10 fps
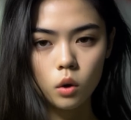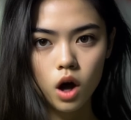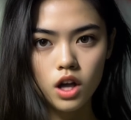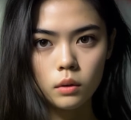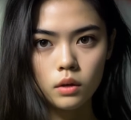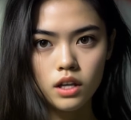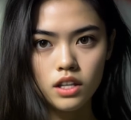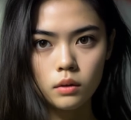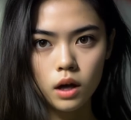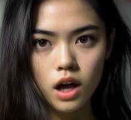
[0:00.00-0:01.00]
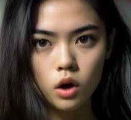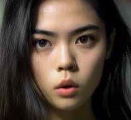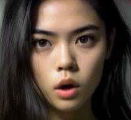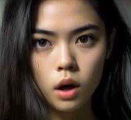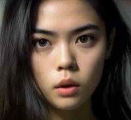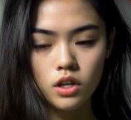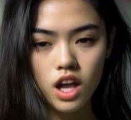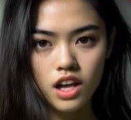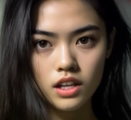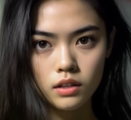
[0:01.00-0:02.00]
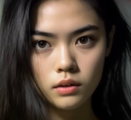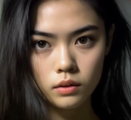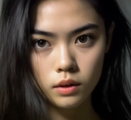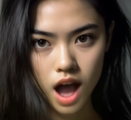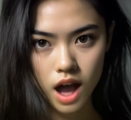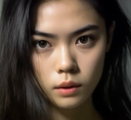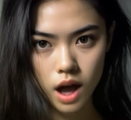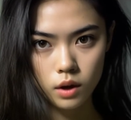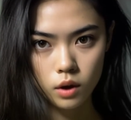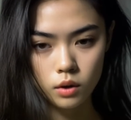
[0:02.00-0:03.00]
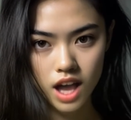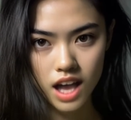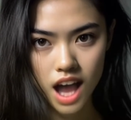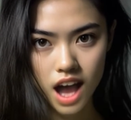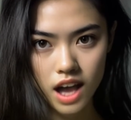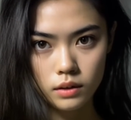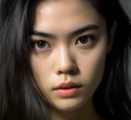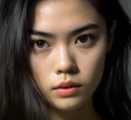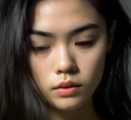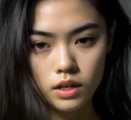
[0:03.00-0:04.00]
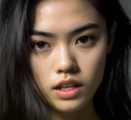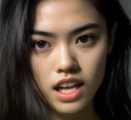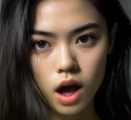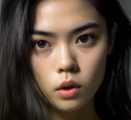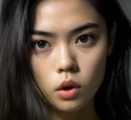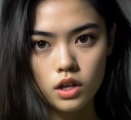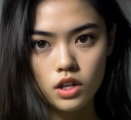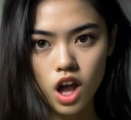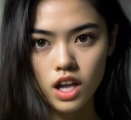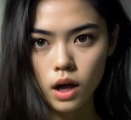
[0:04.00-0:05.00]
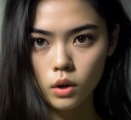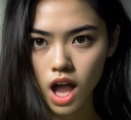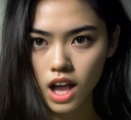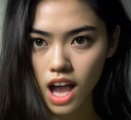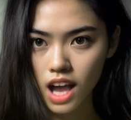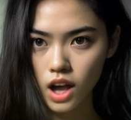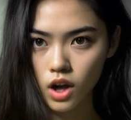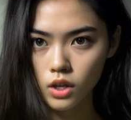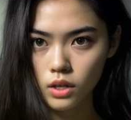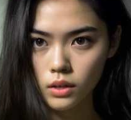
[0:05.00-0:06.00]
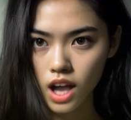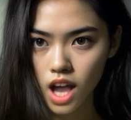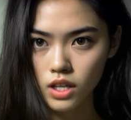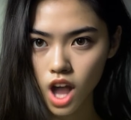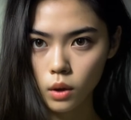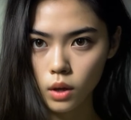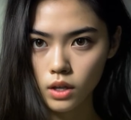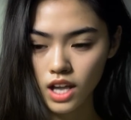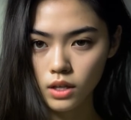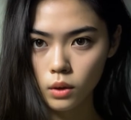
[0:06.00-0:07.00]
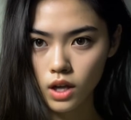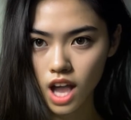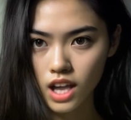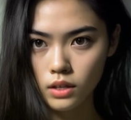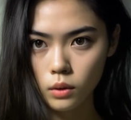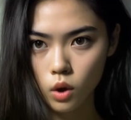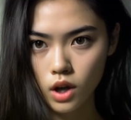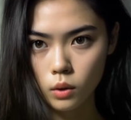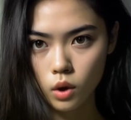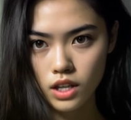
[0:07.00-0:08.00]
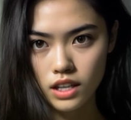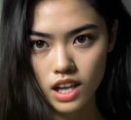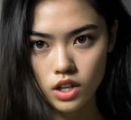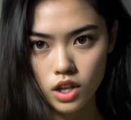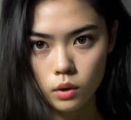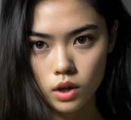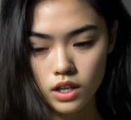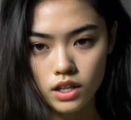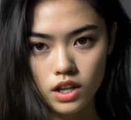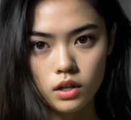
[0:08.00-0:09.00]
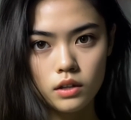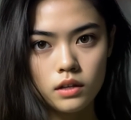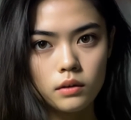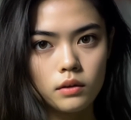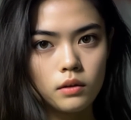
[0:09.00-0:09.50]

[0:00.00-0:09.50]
Welcome to this Micropapa channel. I'm Micro's AI. Today we're going to talk about AI art, a topic that has been gaining more and more attention in recent years.